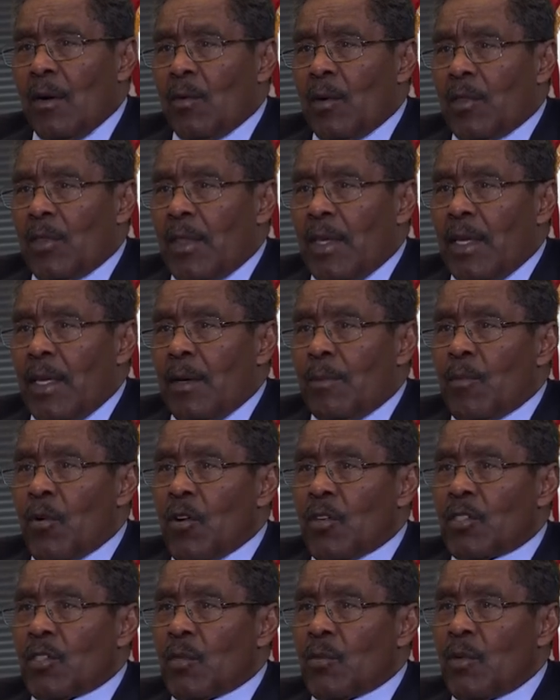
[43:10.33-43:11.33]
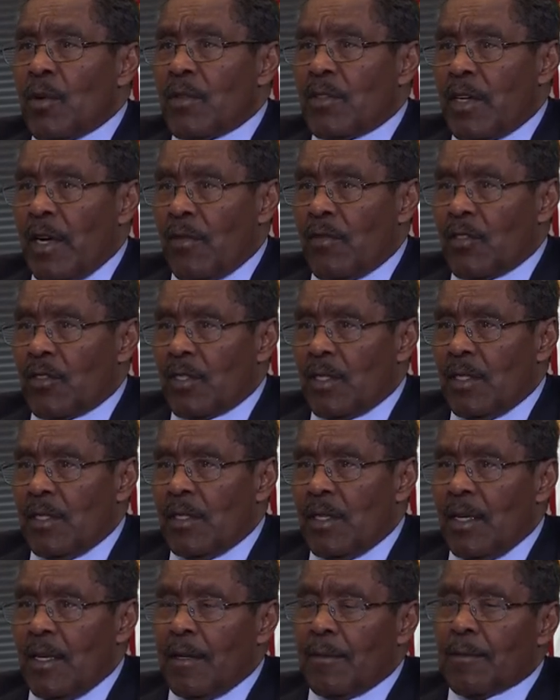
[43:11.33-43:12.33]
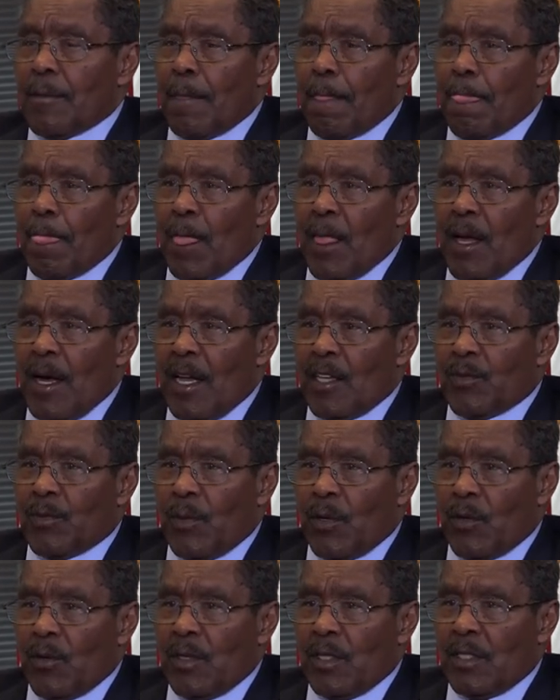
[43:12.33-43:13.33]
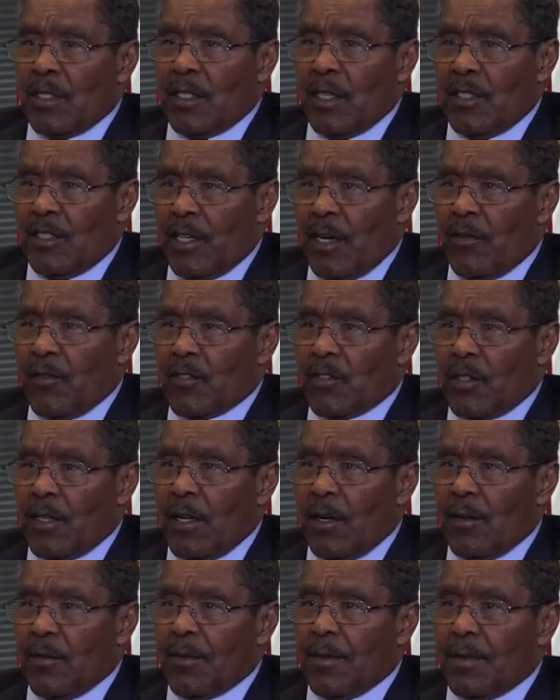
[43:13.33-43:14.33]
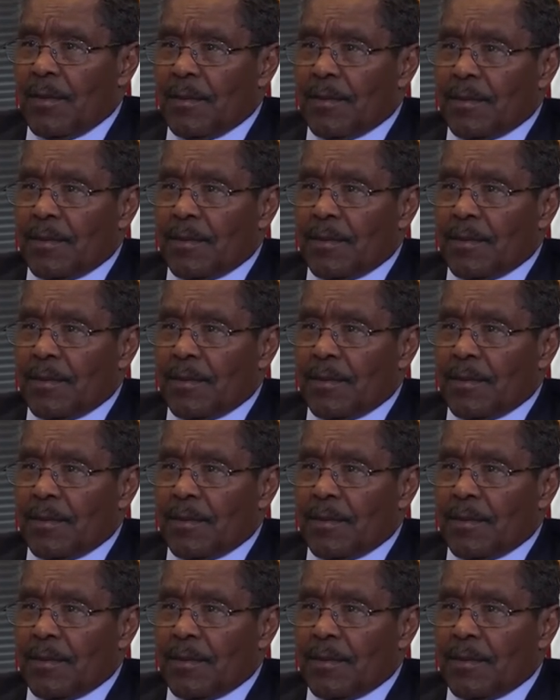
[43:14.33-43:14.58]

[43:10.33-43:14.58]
with the merger with Jefferson Hospital, it's Jefferson Health.